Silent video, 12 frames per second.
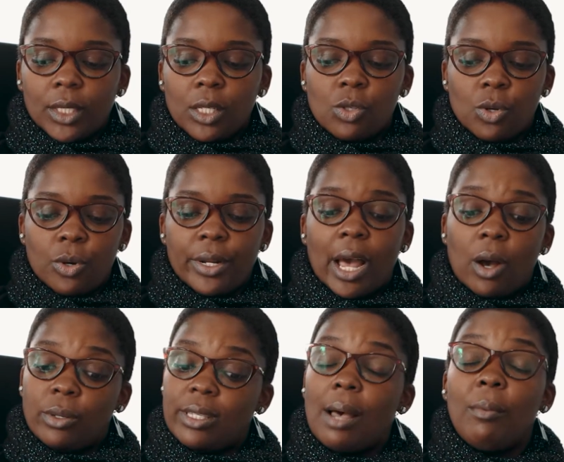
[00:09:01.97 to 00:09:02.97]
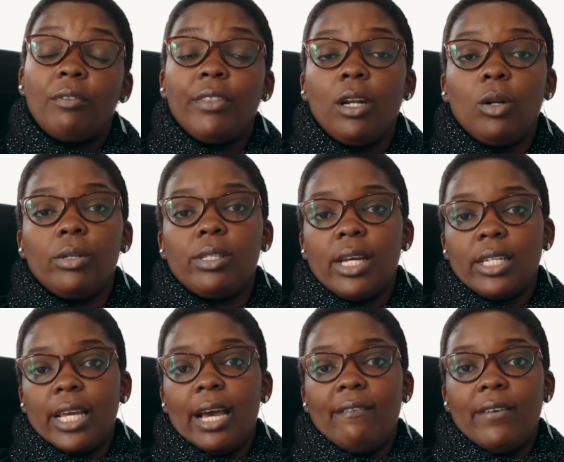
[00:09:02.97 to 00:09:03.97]
So now, some of the laws
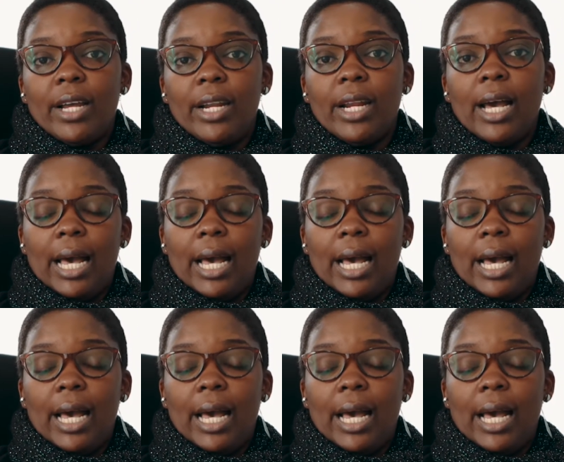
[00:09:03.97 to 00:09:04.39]
that govern